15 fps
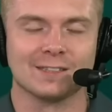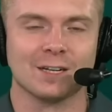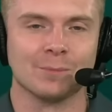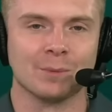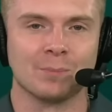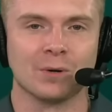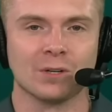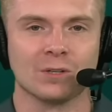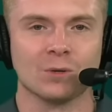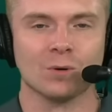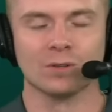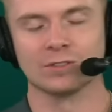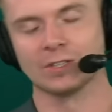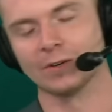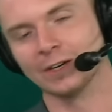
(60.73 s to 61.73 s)
That'd be pretty
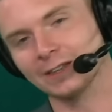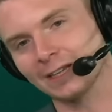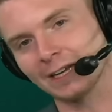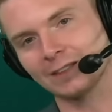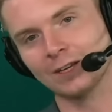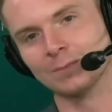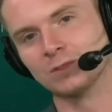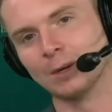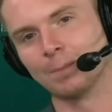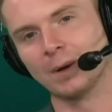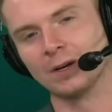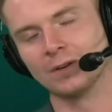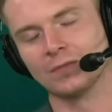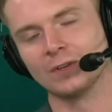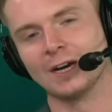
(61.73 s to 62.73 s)
cool. So hit that thumbs up
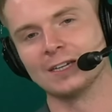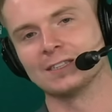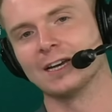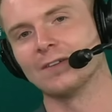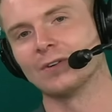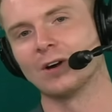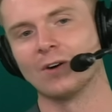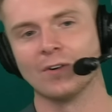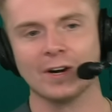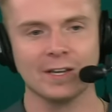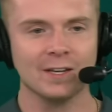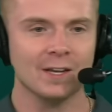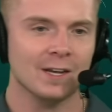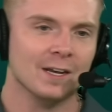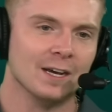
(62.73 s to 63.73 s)
button if you guys haven't
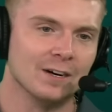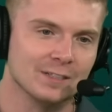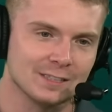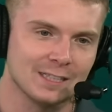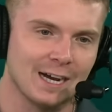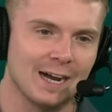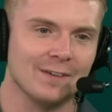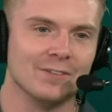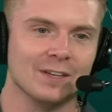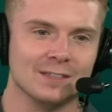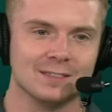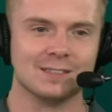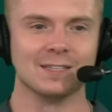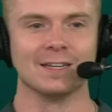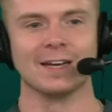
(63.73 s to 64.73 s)
already. Now let's dive
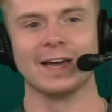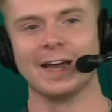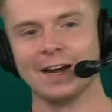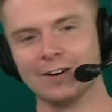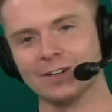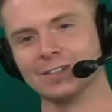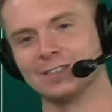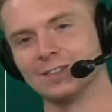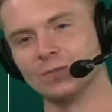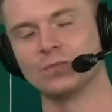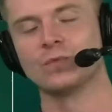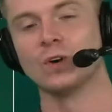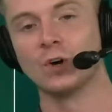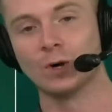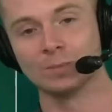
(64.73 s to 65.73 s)
into Harrison
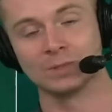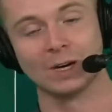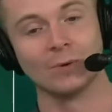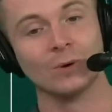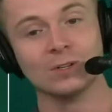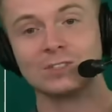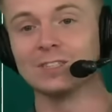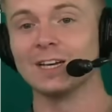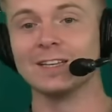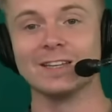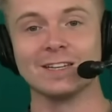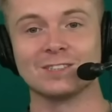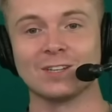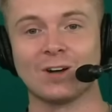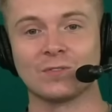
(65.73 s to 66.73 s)
Phillips. I will say
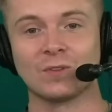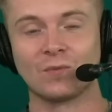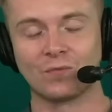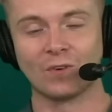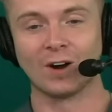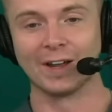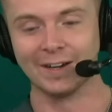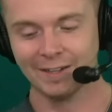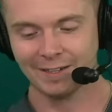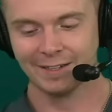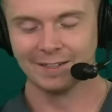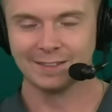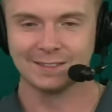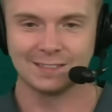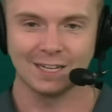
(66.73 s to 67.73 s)
this off the front.
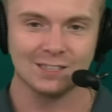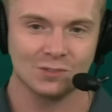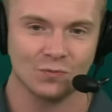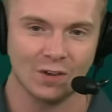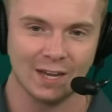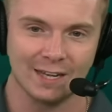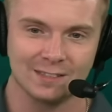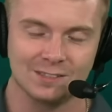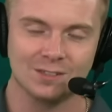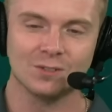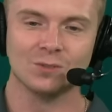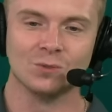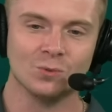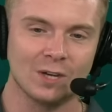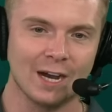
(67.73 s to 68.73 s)
Jets fans,
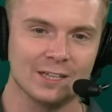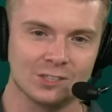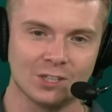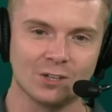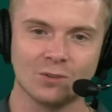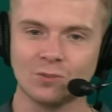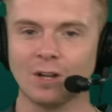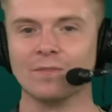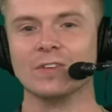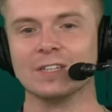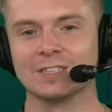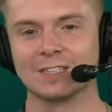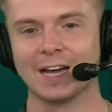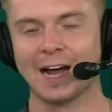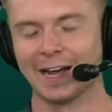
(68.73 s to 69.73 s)
you guys are going to love
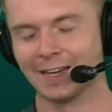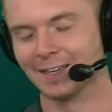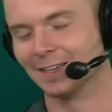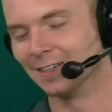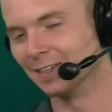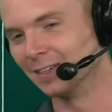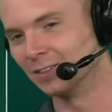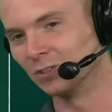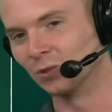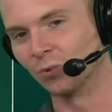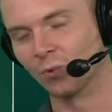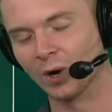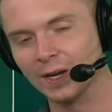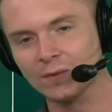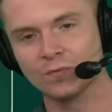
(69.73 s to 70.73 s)
this guy. He is
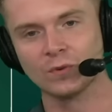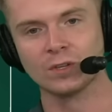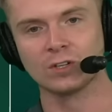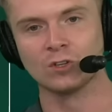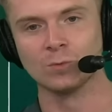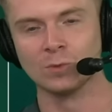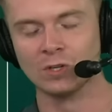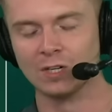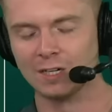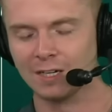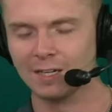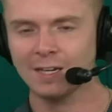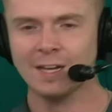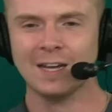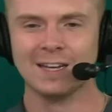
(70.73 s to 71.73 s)
great for the
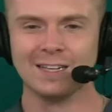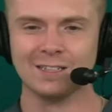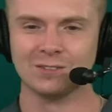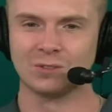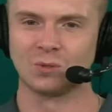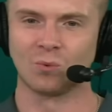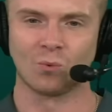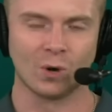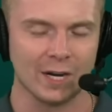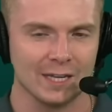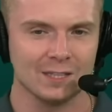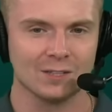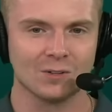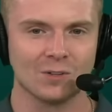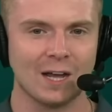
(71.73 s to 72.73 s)
community. He is
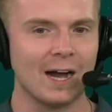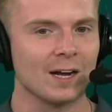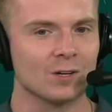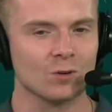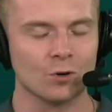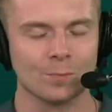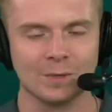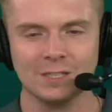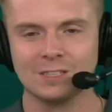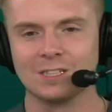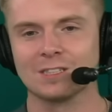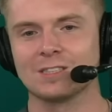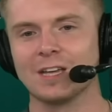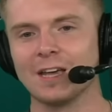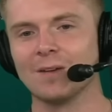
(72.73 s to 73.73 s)
great in the locker room. He's
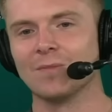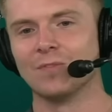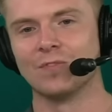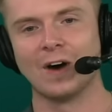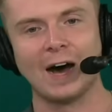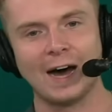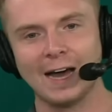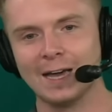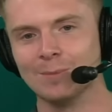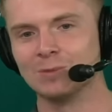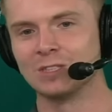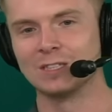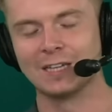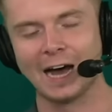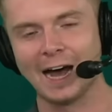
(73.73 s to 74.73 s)
just a
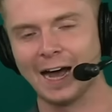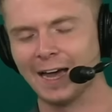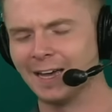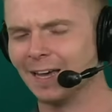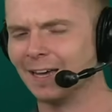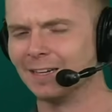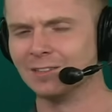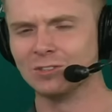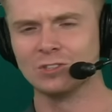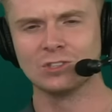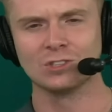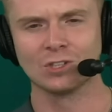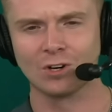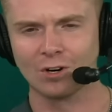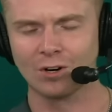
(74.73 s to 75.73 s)
vibes guy, a
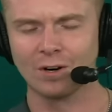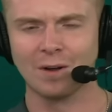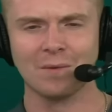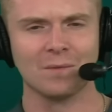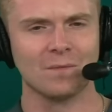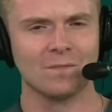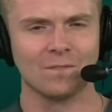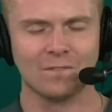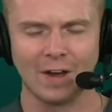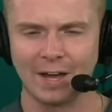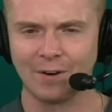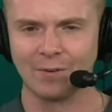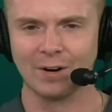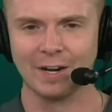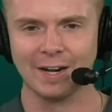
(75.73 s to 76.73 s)
sure
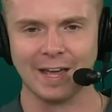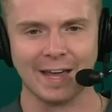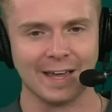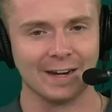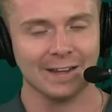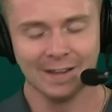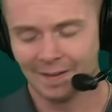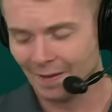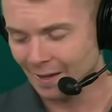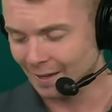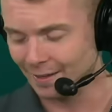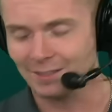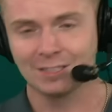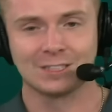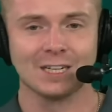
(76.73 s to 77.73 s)
veteran, and
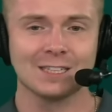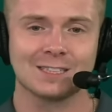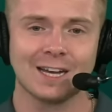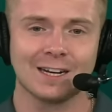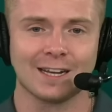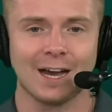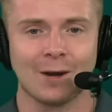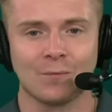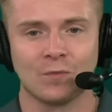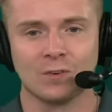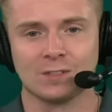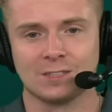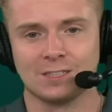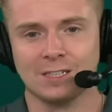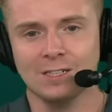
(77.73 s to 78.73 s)
I think the Jets kind of got him for
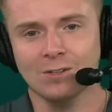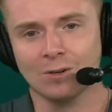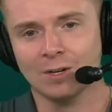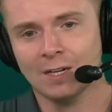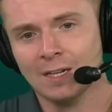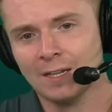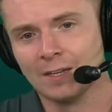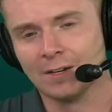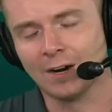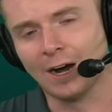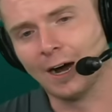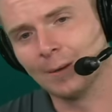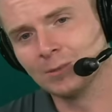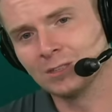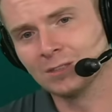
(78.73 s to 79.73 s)
a steal.
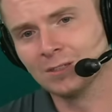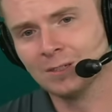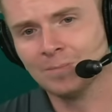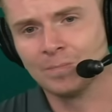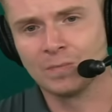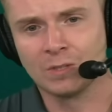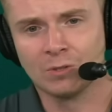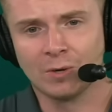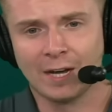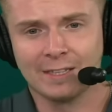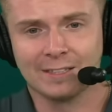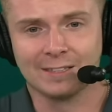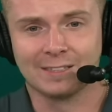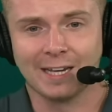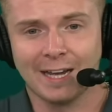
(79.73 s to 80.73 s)
Obviously, you had
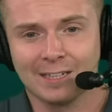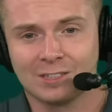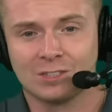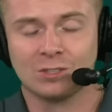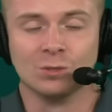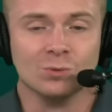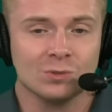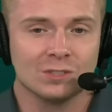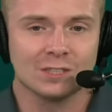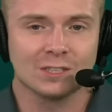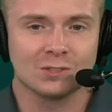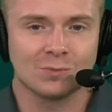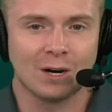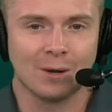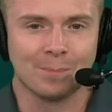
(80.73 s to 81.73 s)
to attach 2
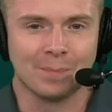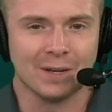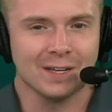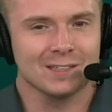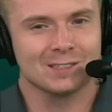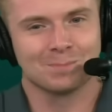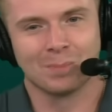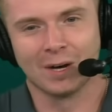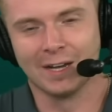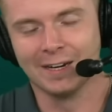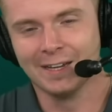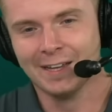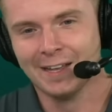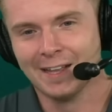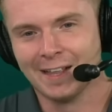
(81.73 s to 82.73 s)
6th-round picks, but
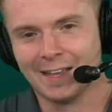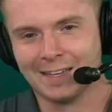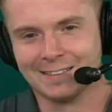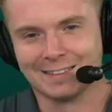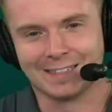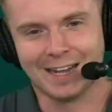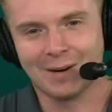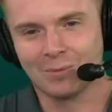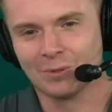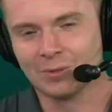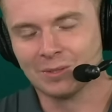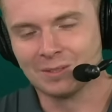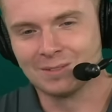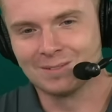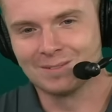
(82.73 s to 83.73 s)
is that
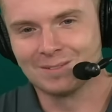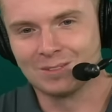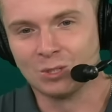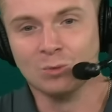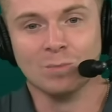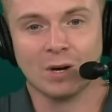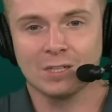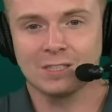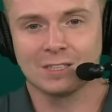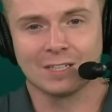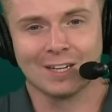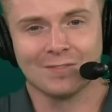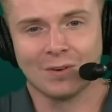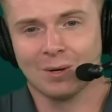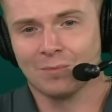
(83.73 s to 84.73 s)
really too much to
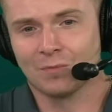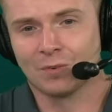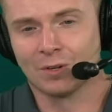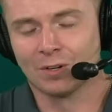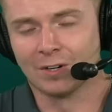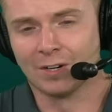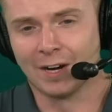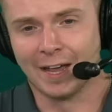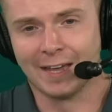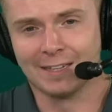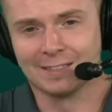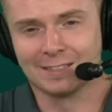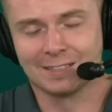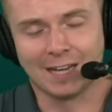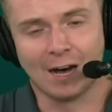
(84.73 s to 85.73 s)
give up for a
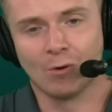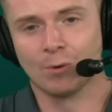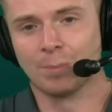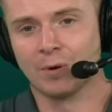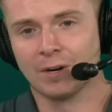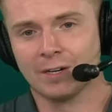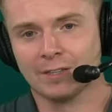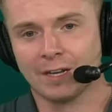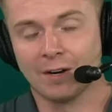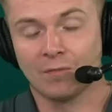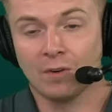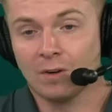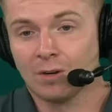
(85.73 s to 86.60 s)
solid player in the NFL?